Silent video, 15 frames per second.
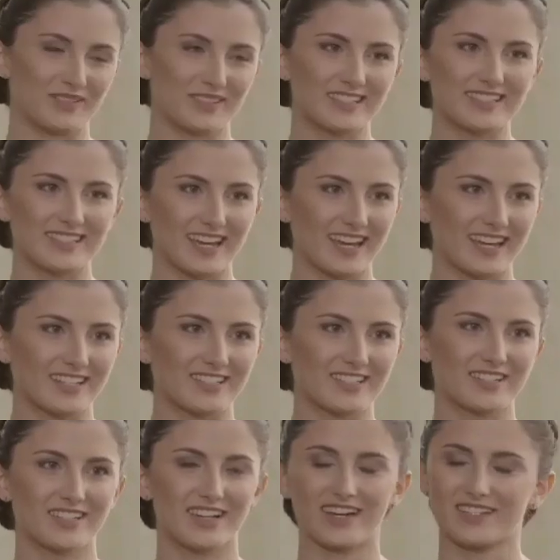on the
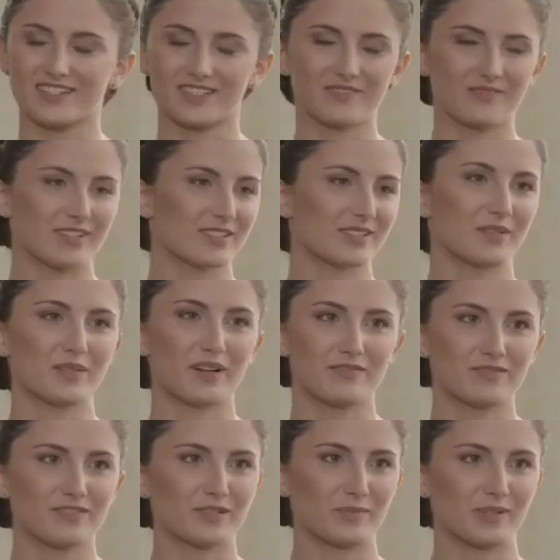stage. I just feel so
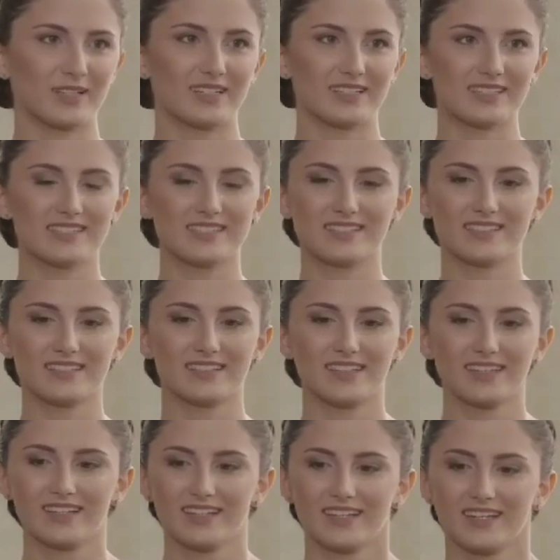comfortable.
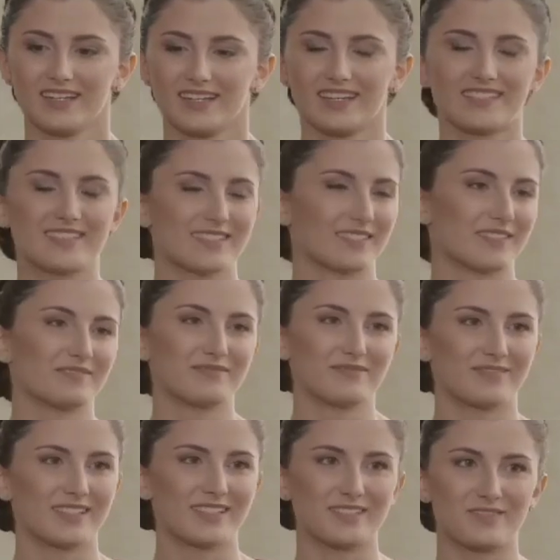
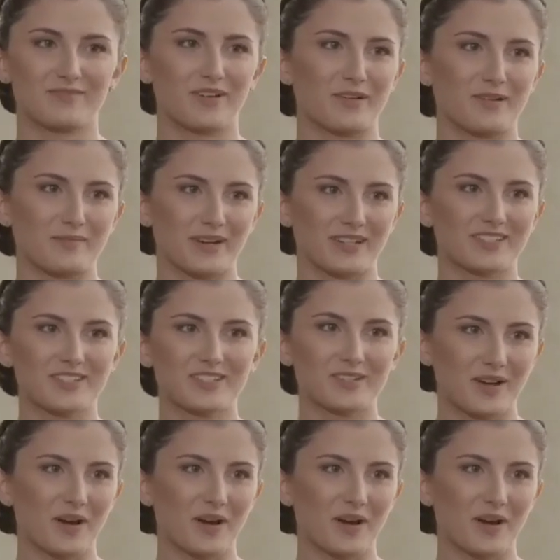It's very much